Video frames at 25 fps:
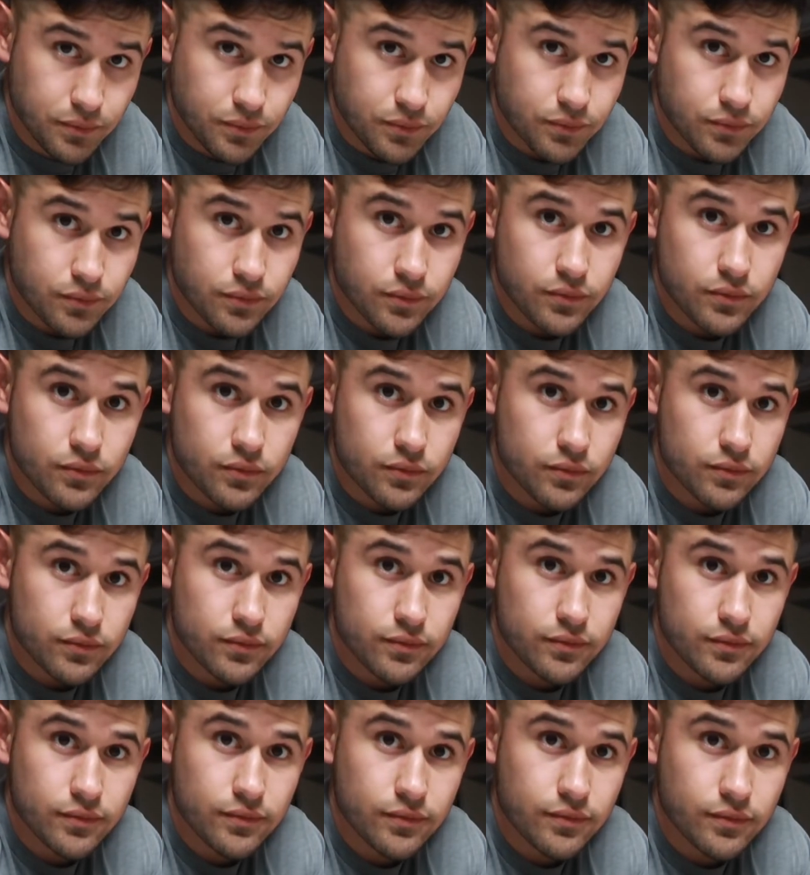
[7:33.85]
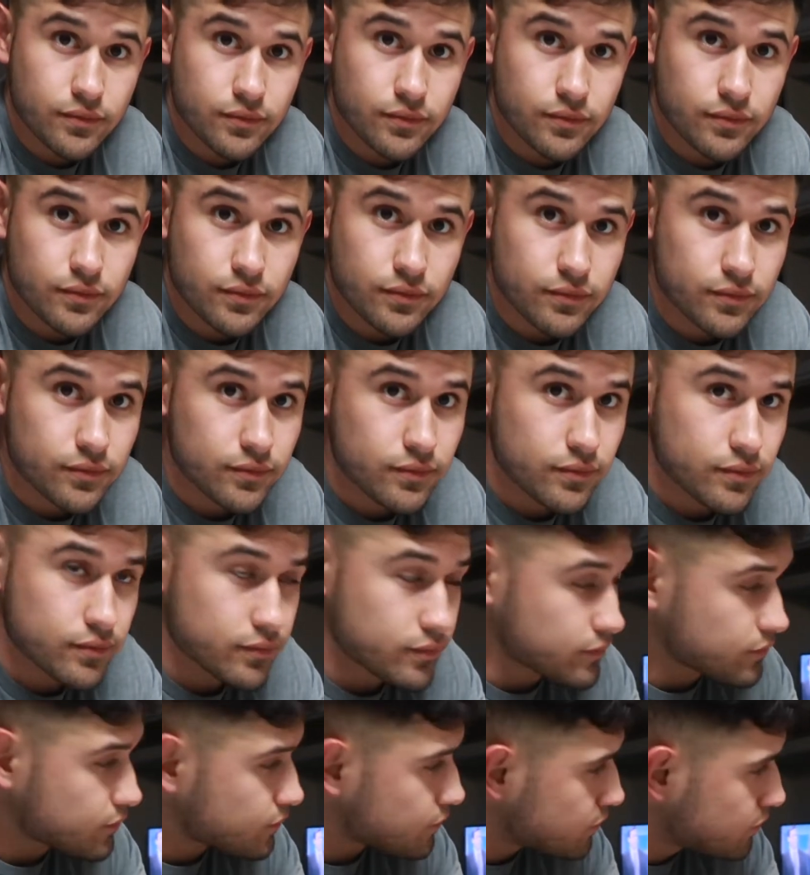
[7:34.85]

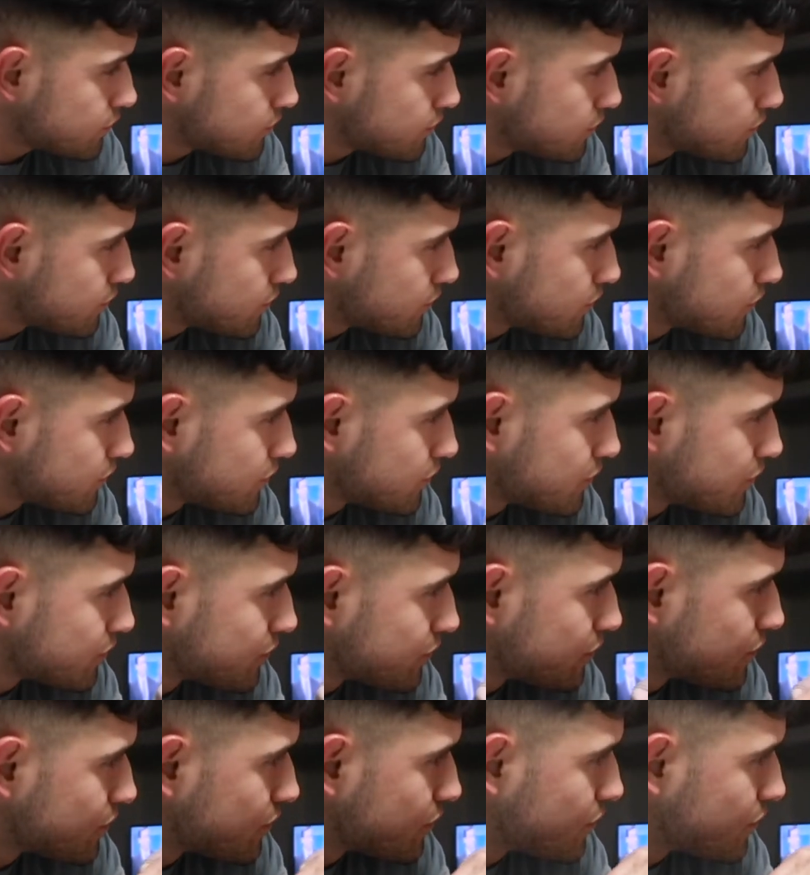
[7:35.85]
(not speaking)